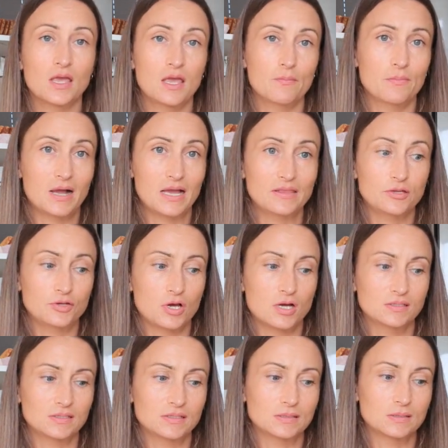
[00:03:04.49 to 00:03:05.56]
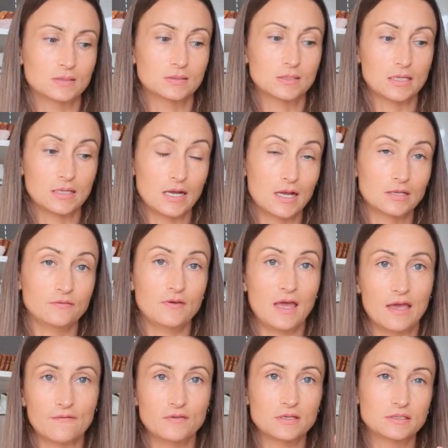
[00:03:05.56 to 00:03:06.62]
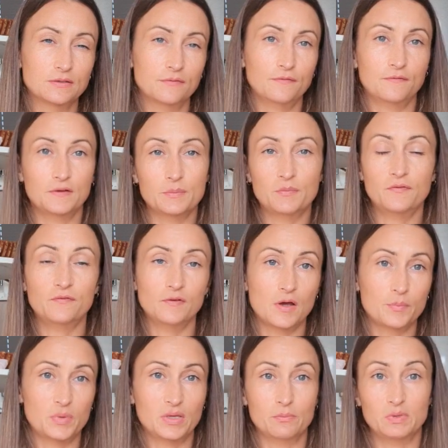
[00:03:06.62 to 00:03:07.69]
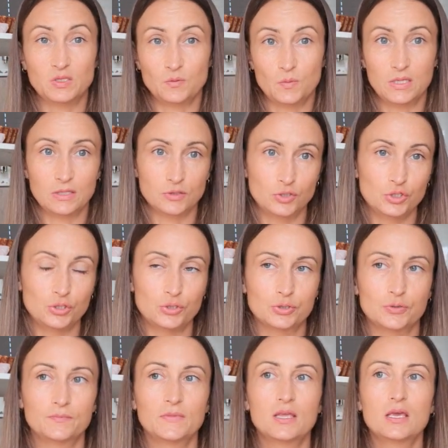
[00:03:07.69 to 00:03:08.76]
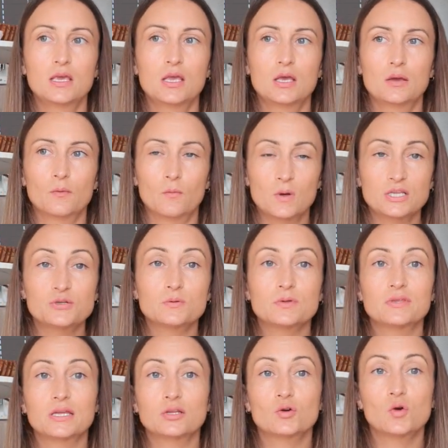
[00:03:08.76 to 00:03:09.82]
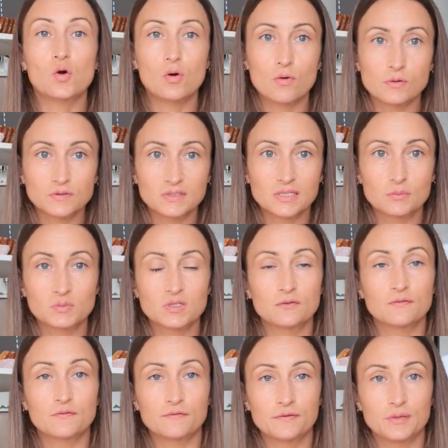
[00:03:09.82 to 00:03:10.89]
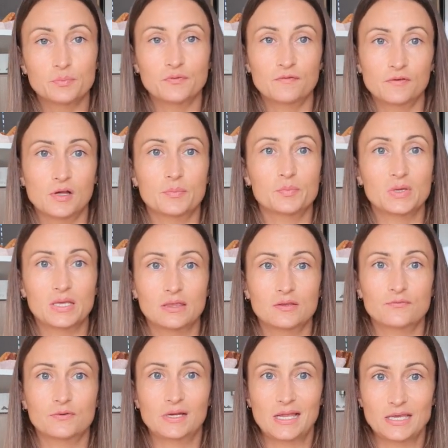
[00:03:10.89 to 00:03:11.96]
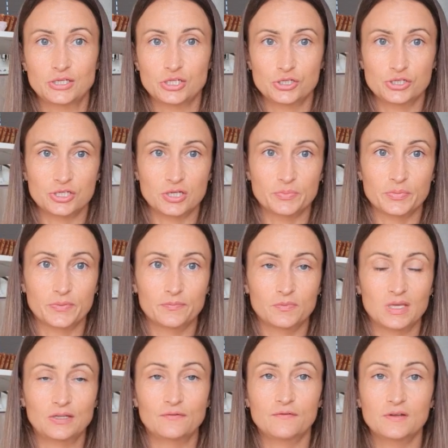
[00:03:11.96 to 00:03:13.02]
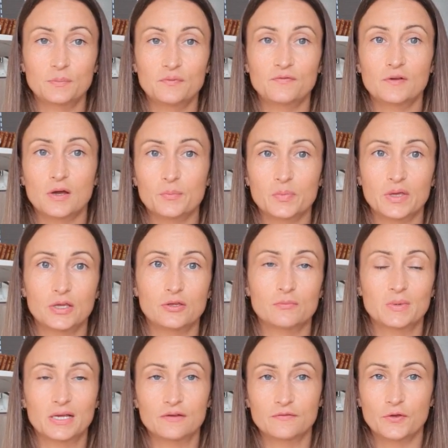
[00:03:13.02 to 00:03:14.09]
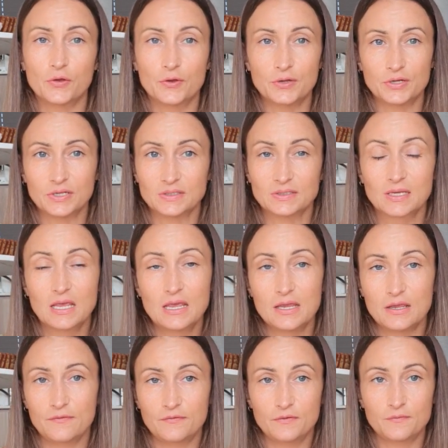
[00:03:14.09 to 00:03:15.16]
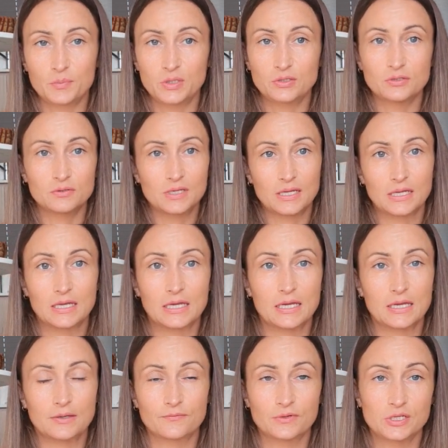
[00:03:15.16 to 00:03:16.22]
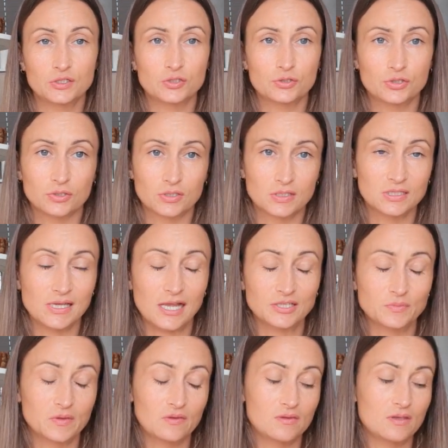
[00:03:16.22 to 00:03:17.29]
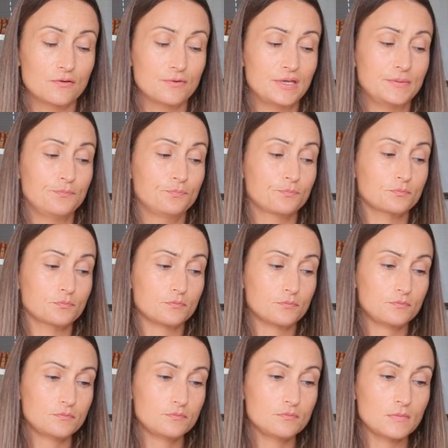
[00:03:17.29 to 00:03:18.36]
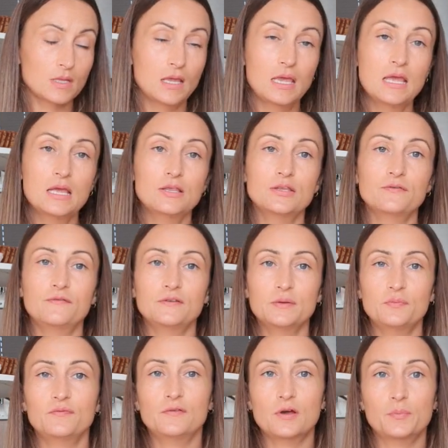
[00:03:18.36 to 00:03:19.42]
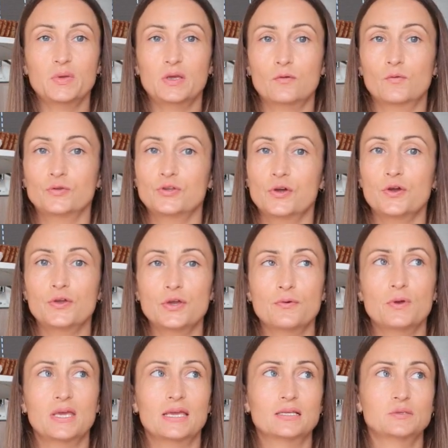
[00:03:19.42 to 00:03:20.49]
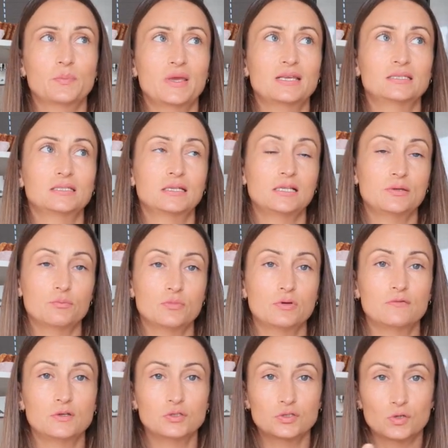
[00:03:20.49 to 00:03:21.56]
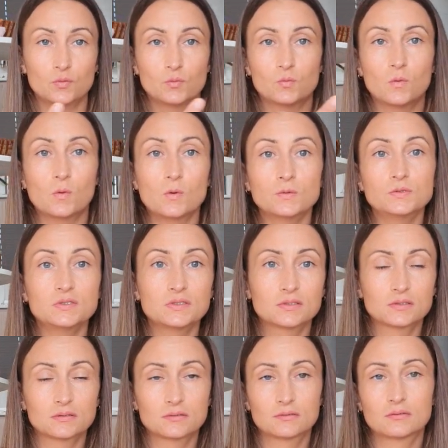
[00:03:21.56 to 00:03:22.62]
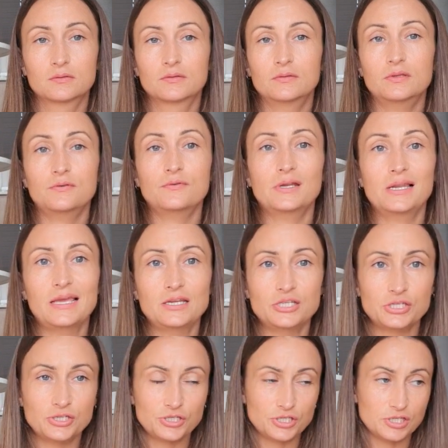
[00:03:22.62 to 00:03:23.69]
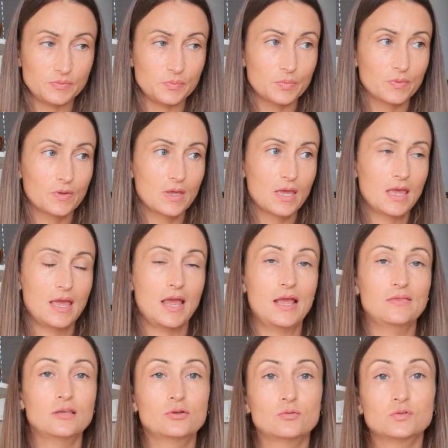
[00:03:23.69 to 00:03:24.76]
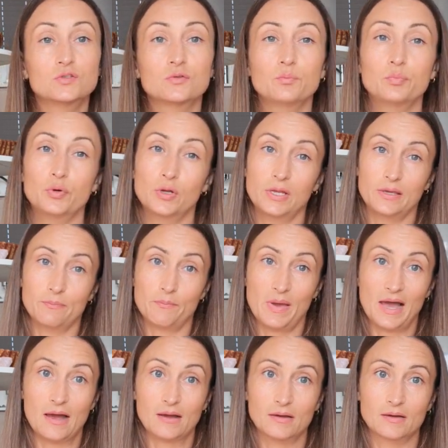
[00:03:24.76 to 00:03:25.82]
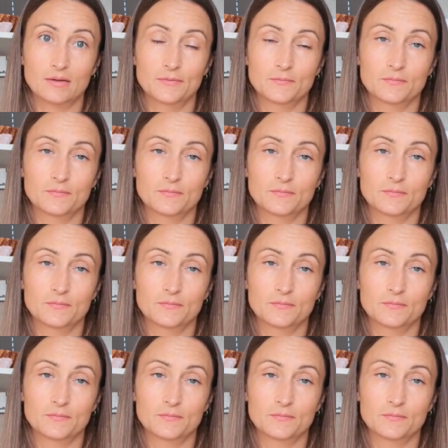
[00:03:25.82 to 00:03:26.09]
Am I the narcissist? And kind of have this flip-flopping between the two, which will then cause them to flip-flop in the relationship. That flip-flopping, you might have heard it if you've been doing research on attachment theory. The flip-flopping or yo-yoing is basically moving towards the relationship and then also pulling back.